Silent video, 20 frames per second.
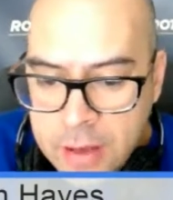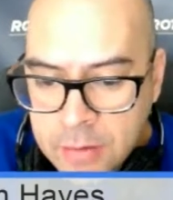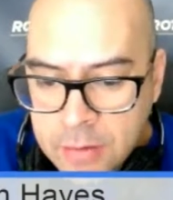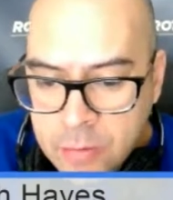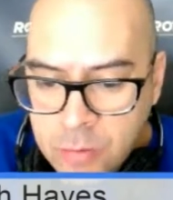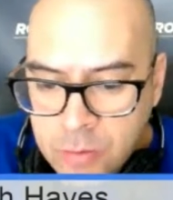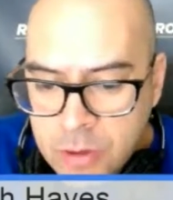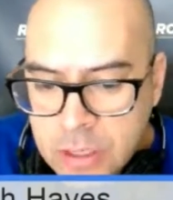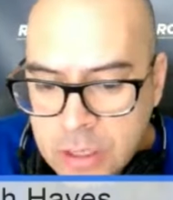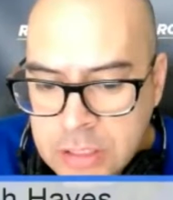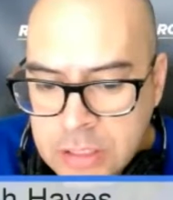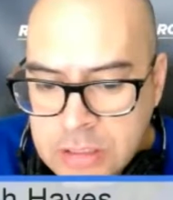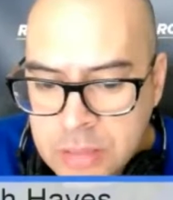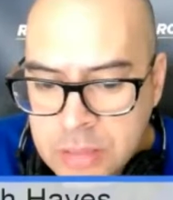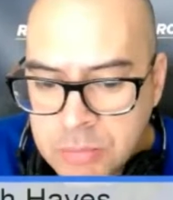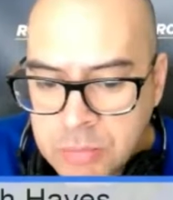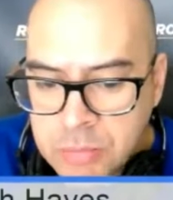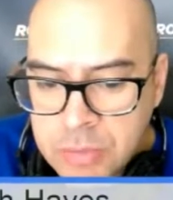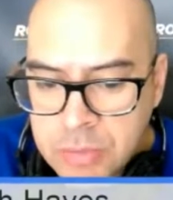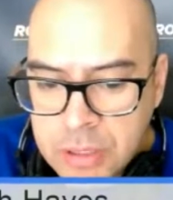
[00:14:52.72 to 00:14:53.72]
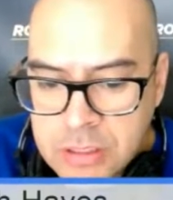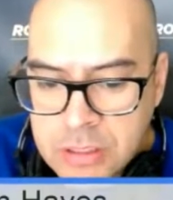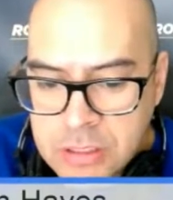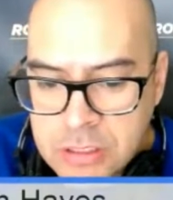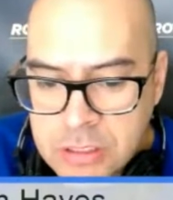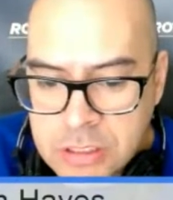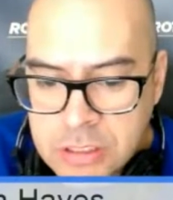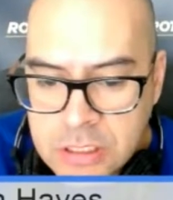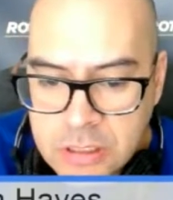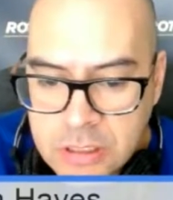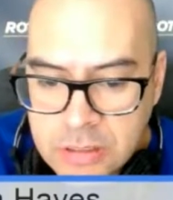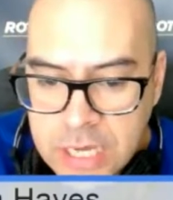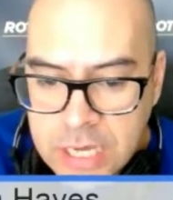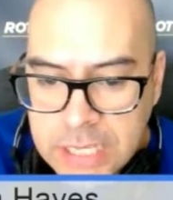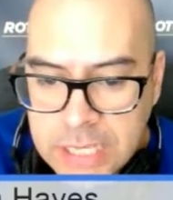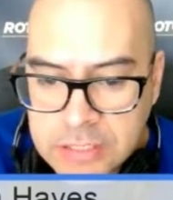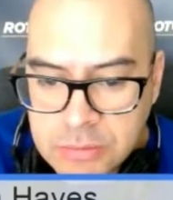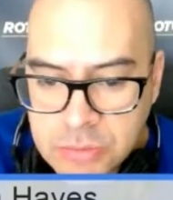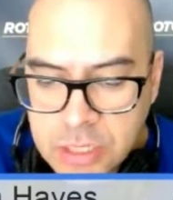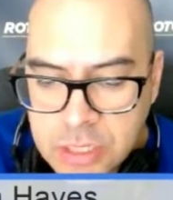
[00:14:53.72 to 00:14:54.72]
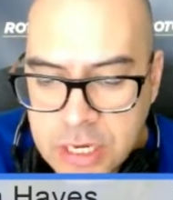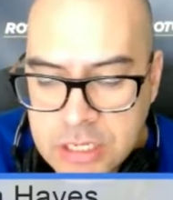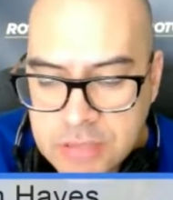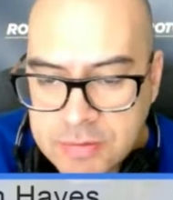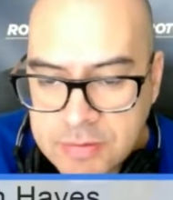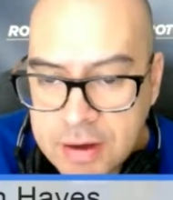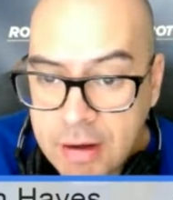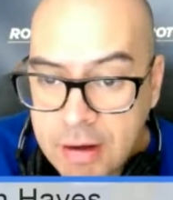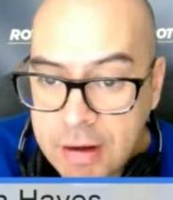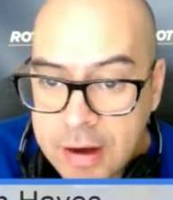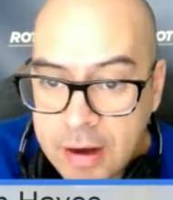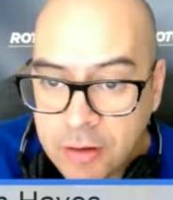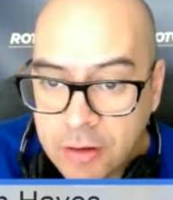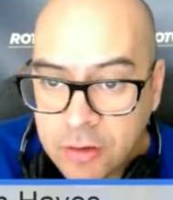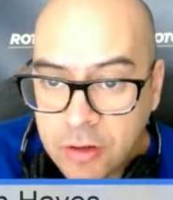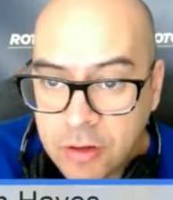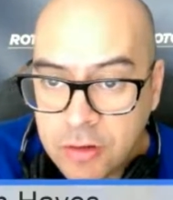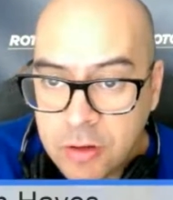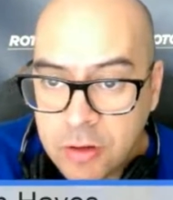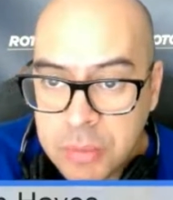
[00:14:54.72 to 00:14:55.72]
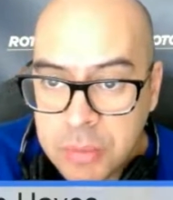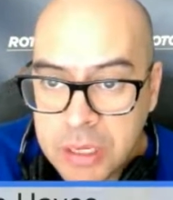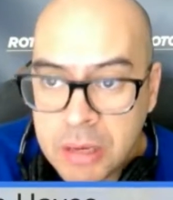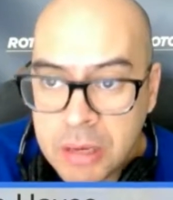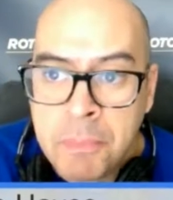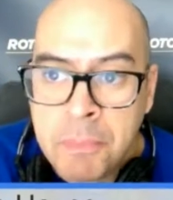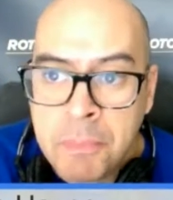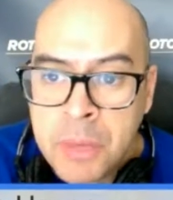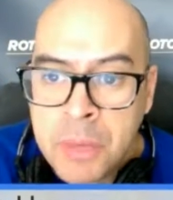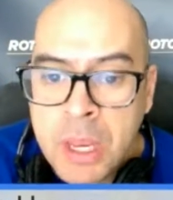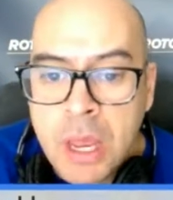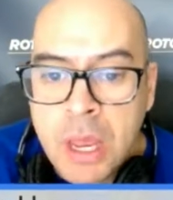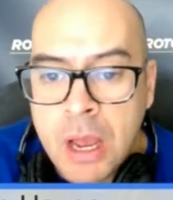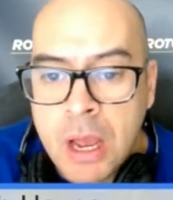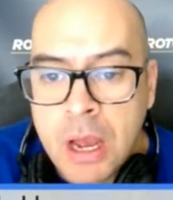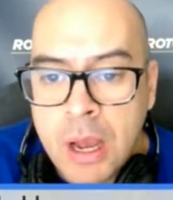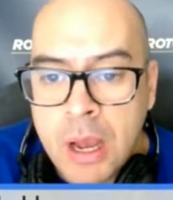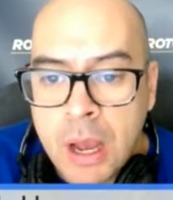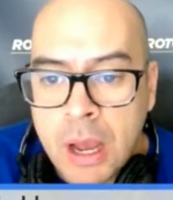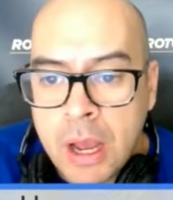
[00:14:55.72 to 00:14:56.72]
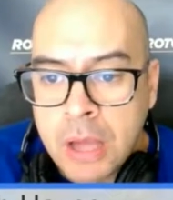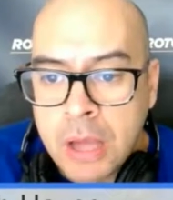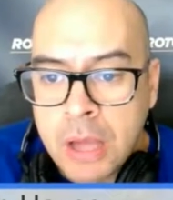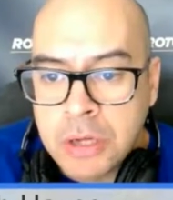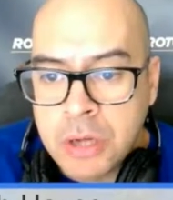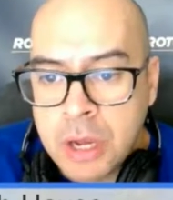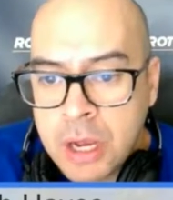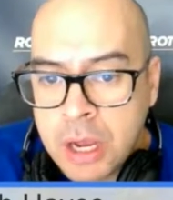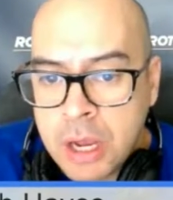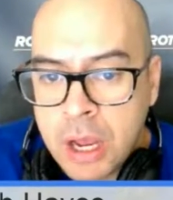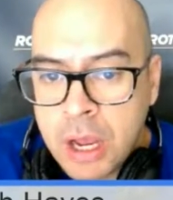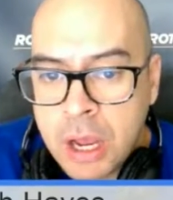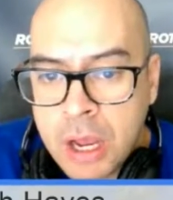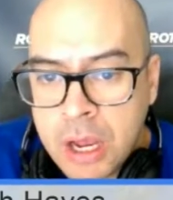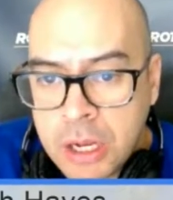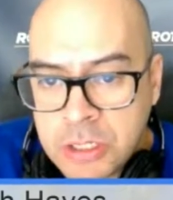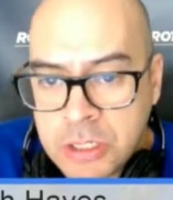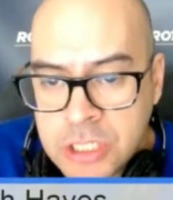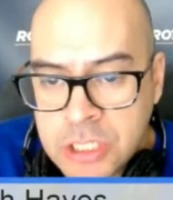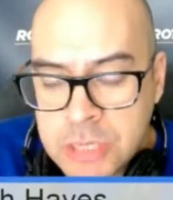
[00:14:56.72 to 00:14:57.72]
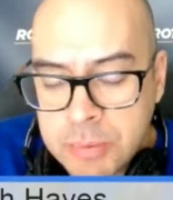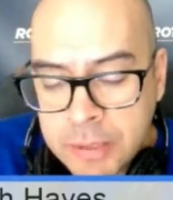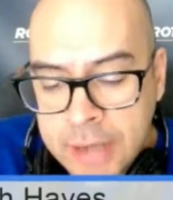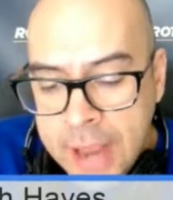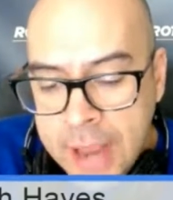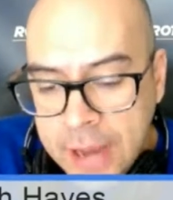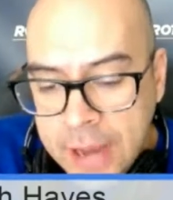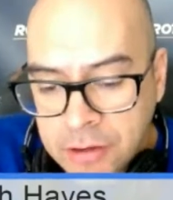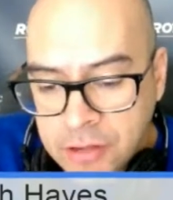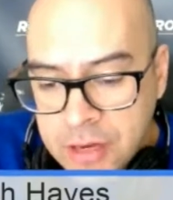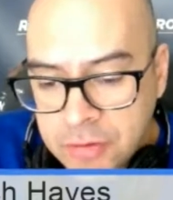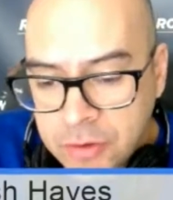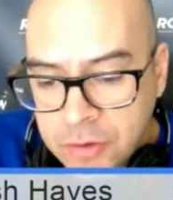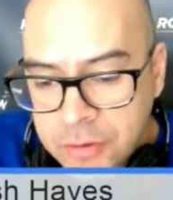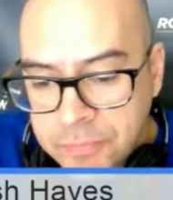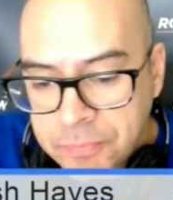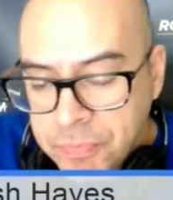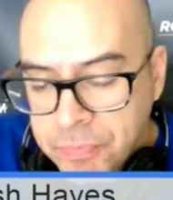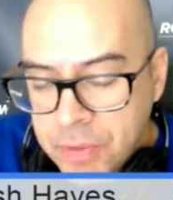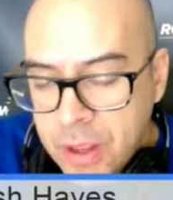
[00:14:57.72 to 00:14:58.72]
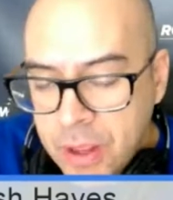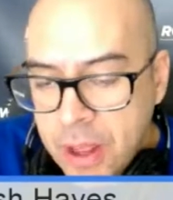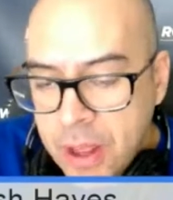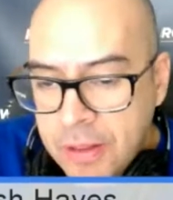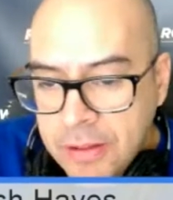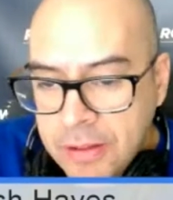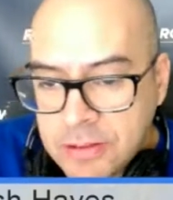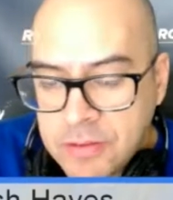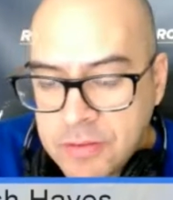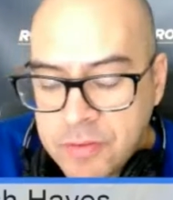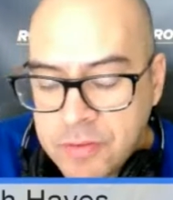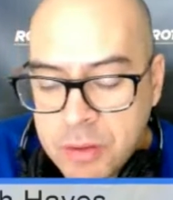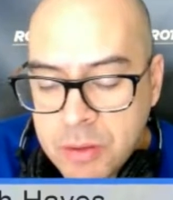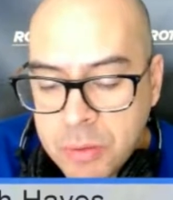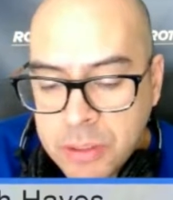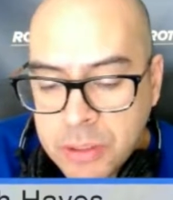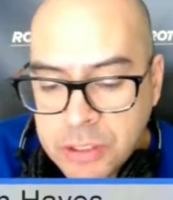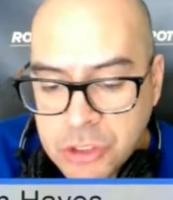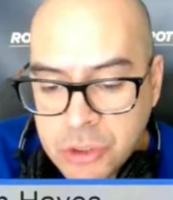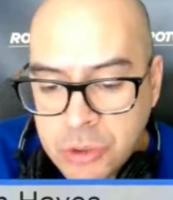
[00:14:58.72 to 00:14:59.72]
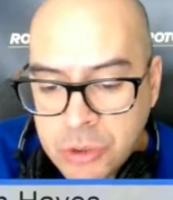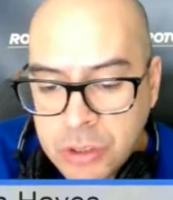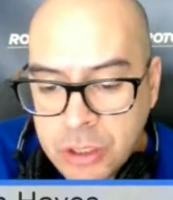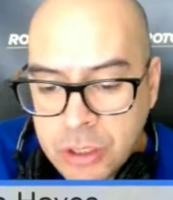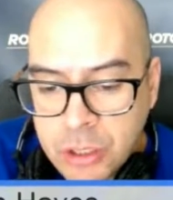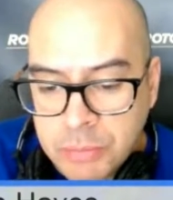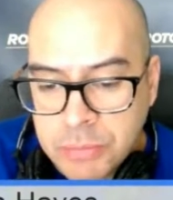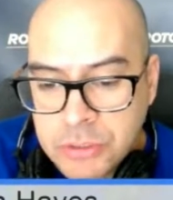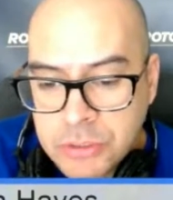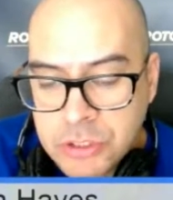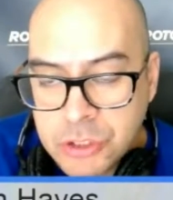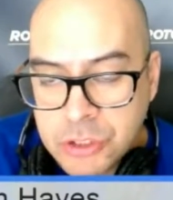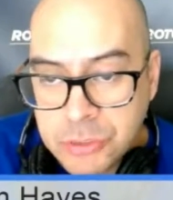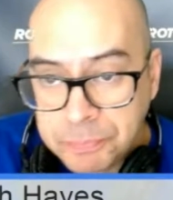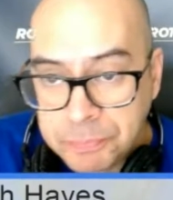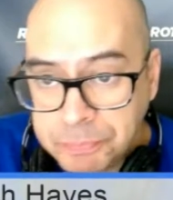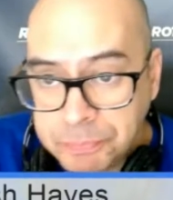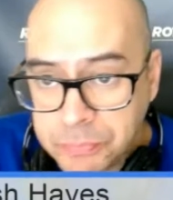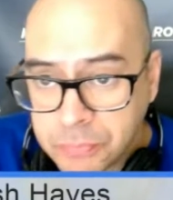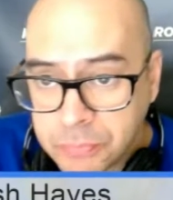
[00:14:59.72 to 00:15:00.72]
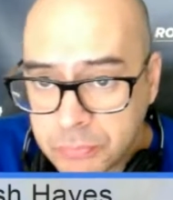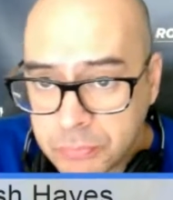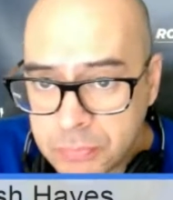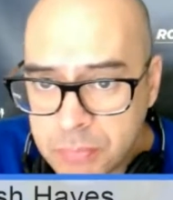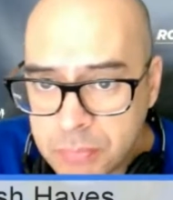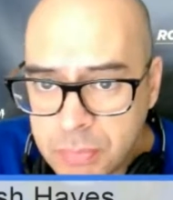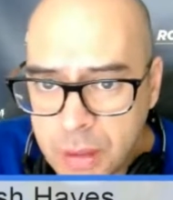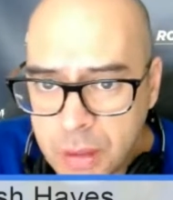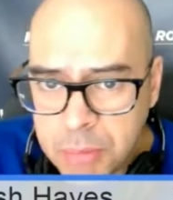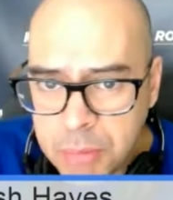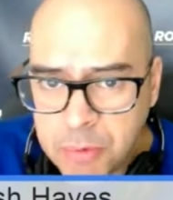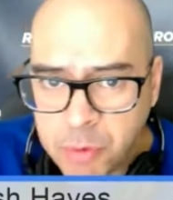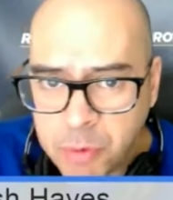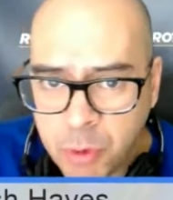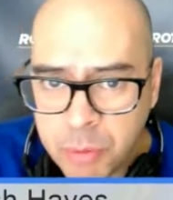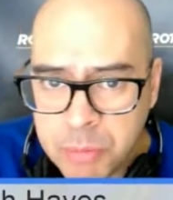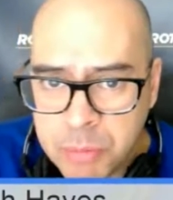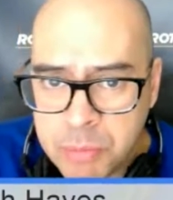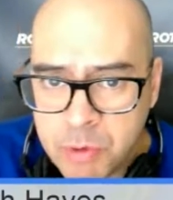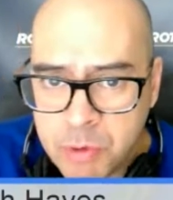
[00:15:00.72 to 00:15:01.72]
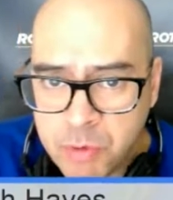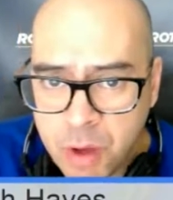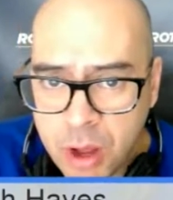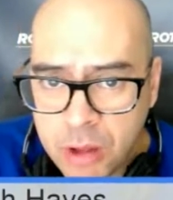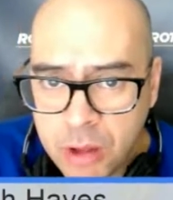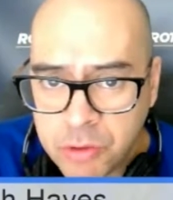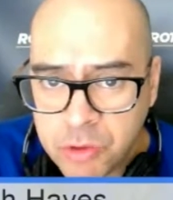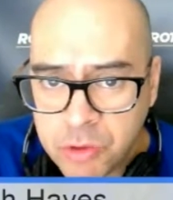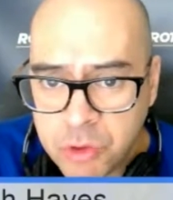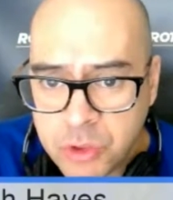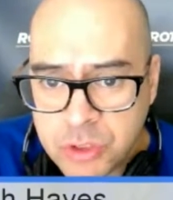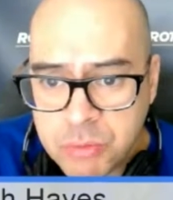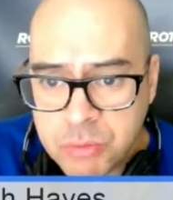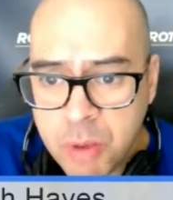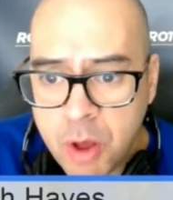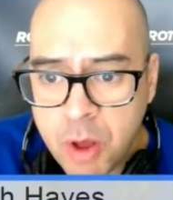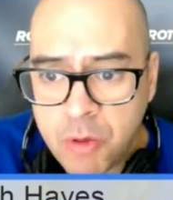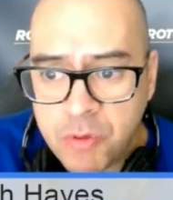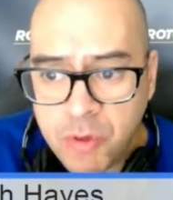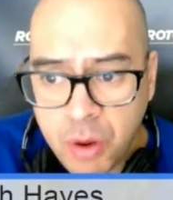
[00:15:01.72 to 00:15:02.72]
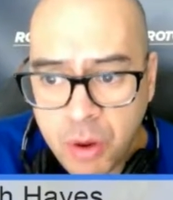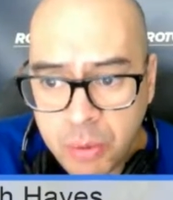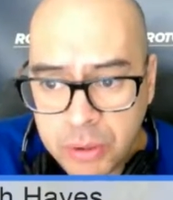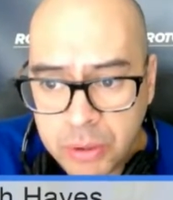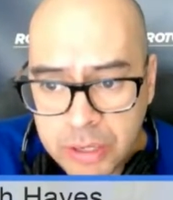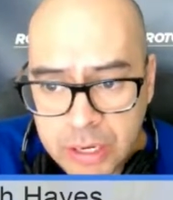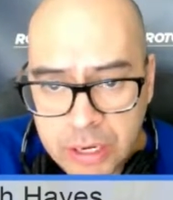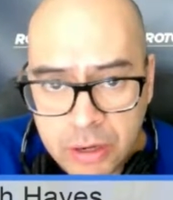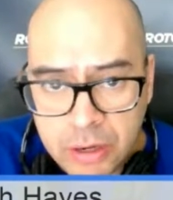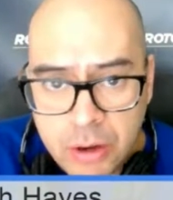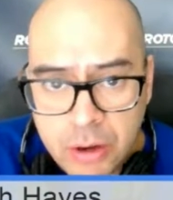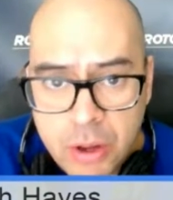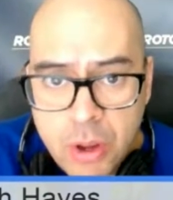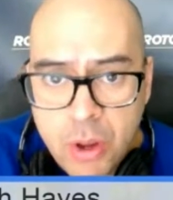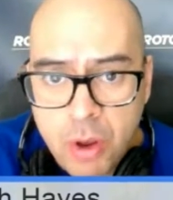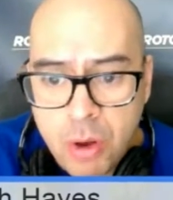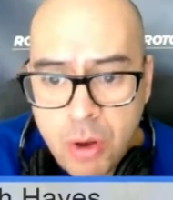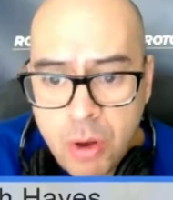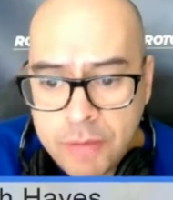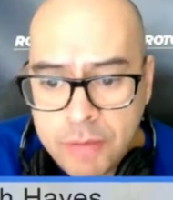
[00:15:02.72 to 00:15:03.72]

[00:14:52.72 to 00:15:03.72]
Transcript: in some instances I'll take some shares of Gary Harris because he'll be a a cheaper cash saver that's available at the shooting guard position. Before we move on to small forward here, we'll have to